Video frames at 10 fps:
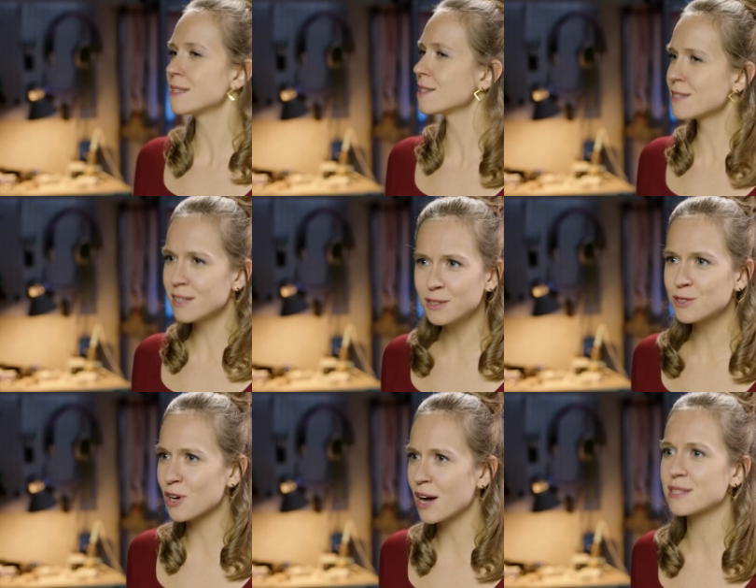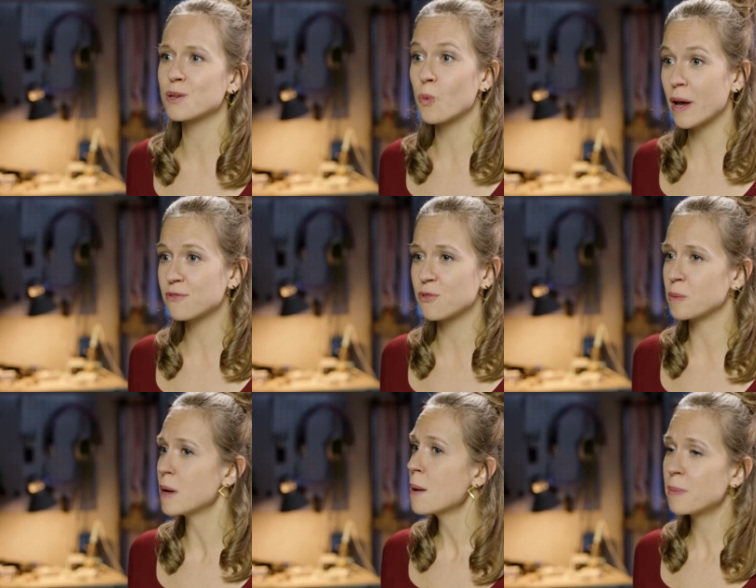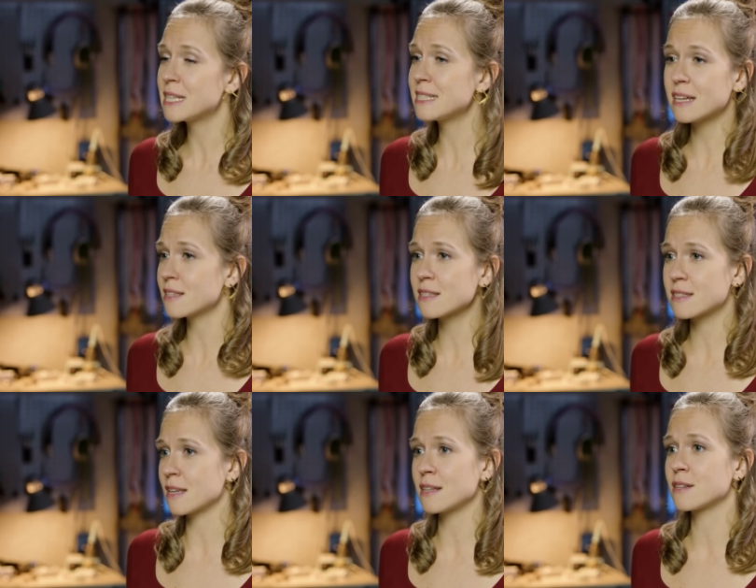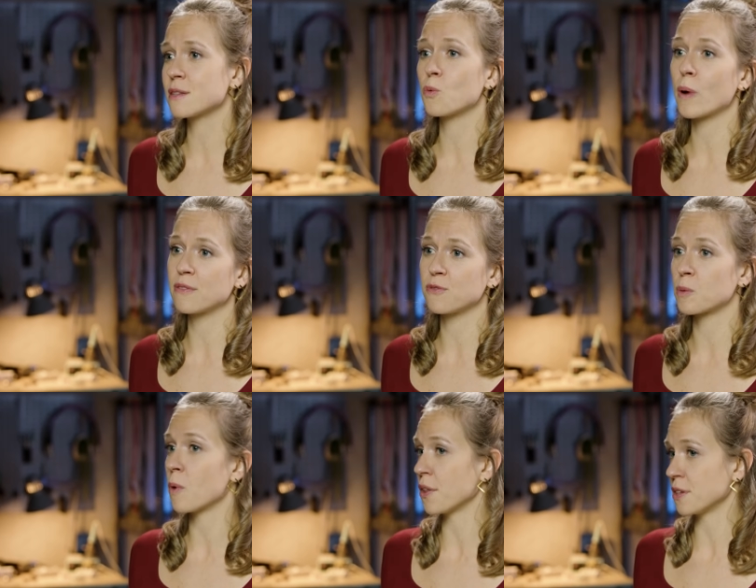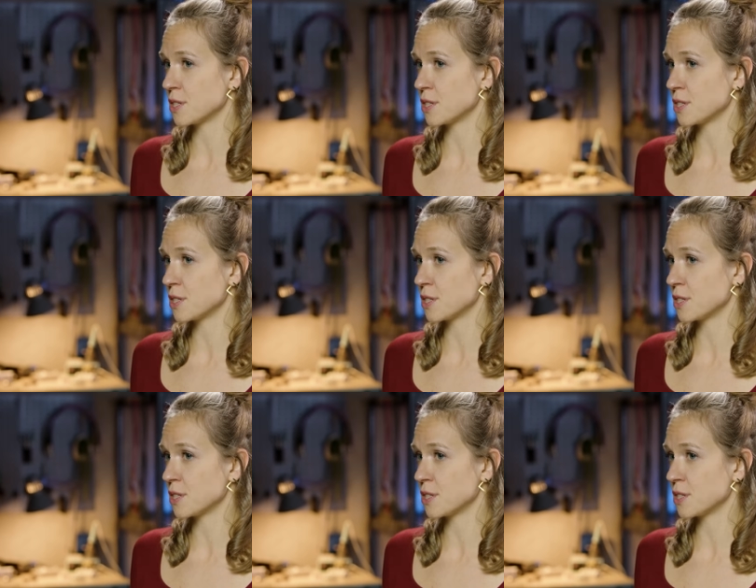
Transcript: it still draws the waveform, but it doesn't center the waveform on the